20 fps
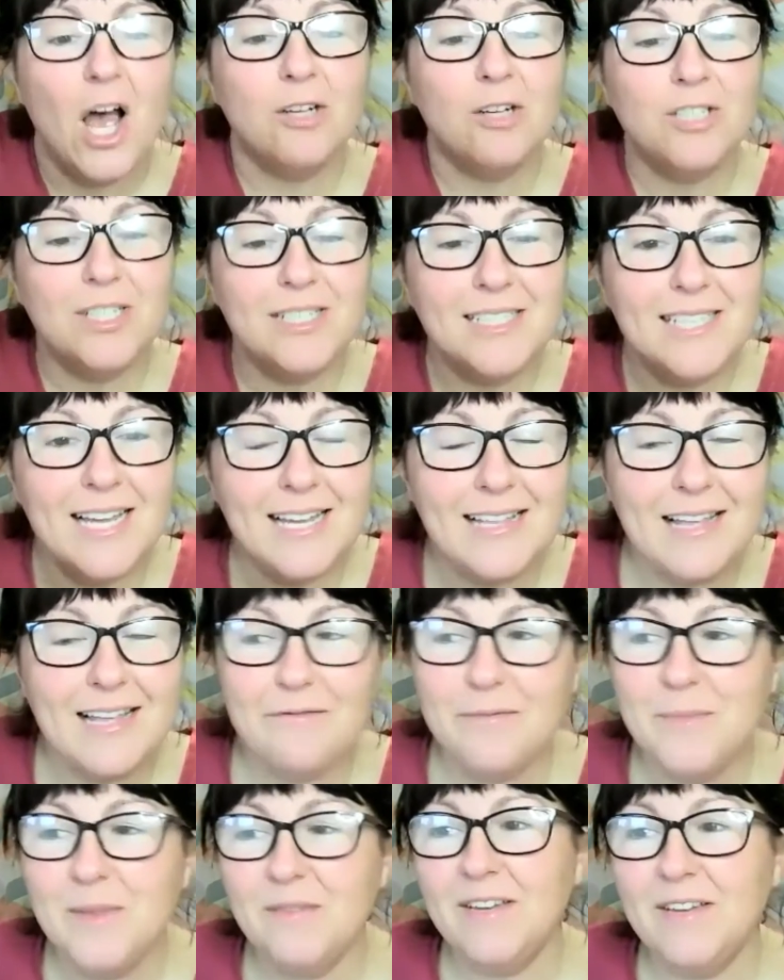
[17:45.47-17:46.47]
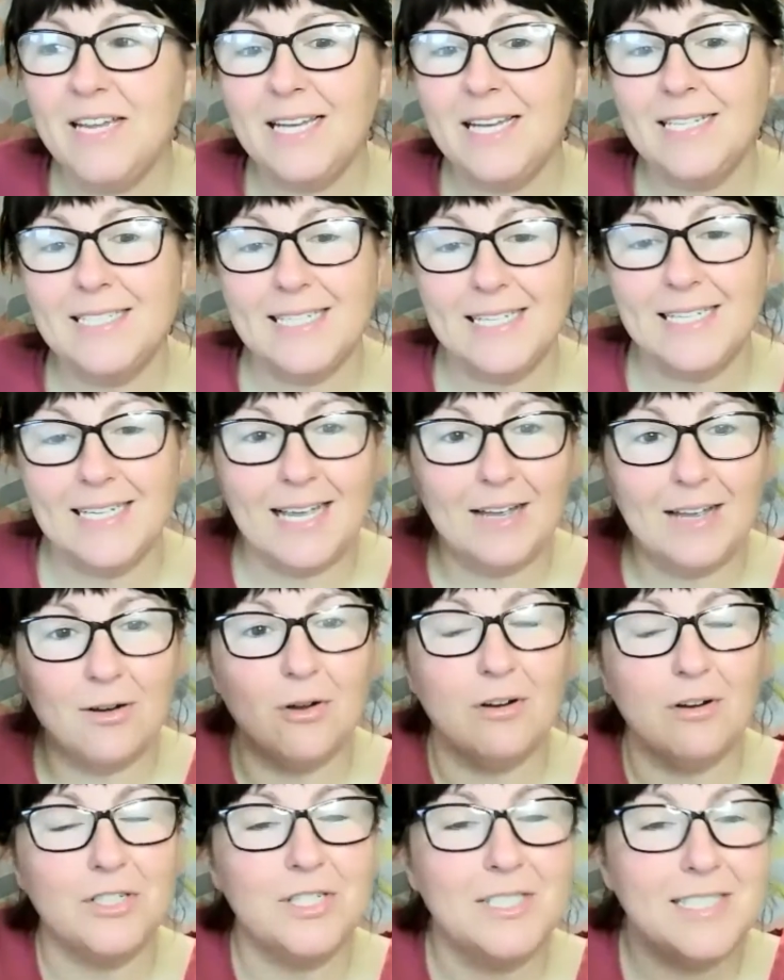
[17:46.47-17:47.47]
I'll just take that from the VAT
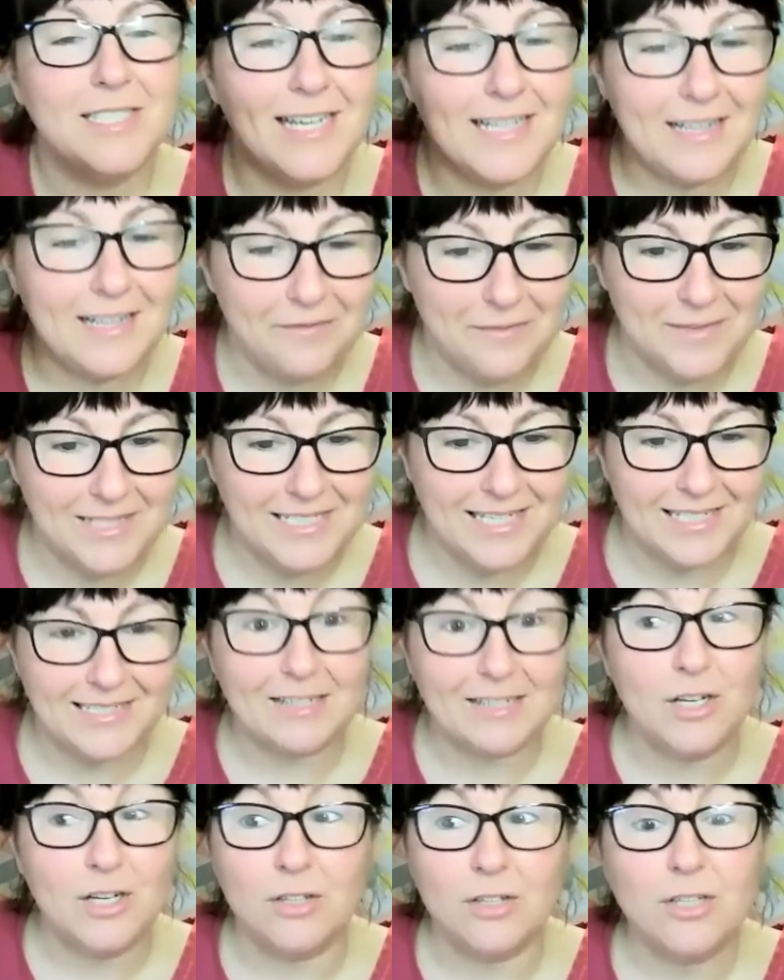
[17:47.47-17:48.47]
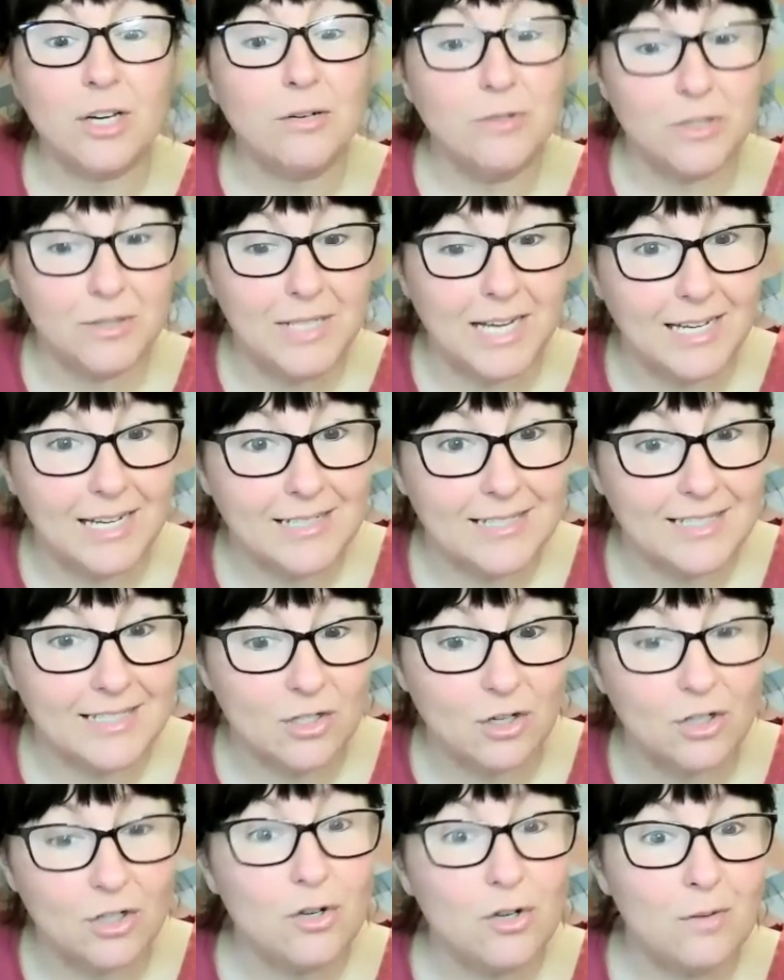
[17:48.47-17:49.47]
account, or I'll just take that from the tax account. No, don't do that.
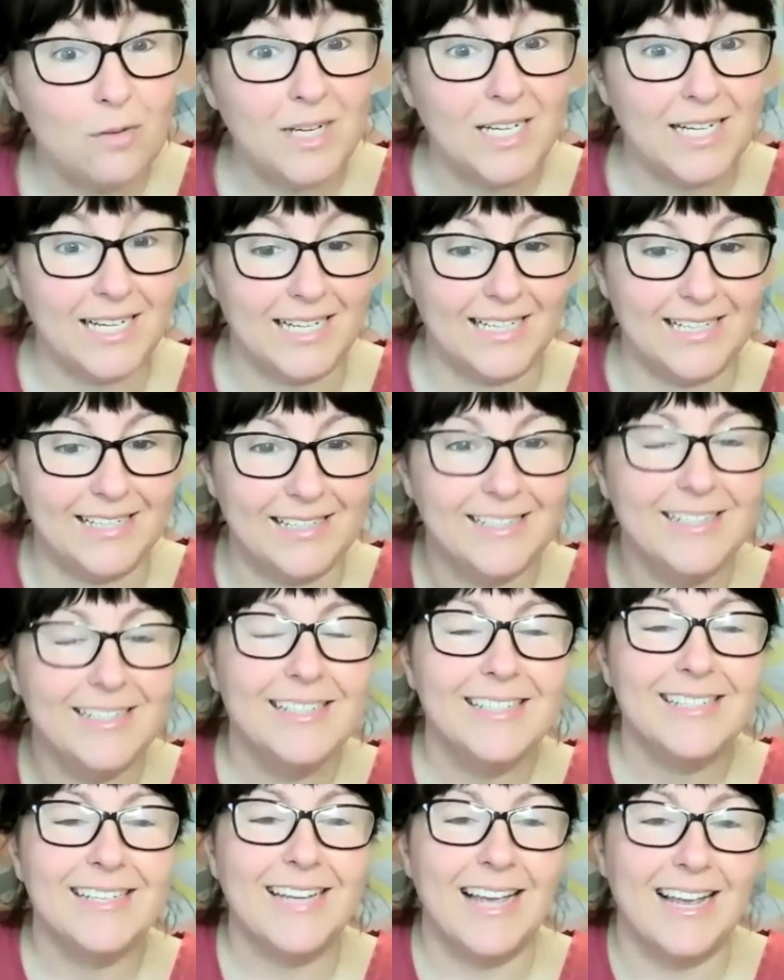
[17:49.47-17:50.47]
It's not your money.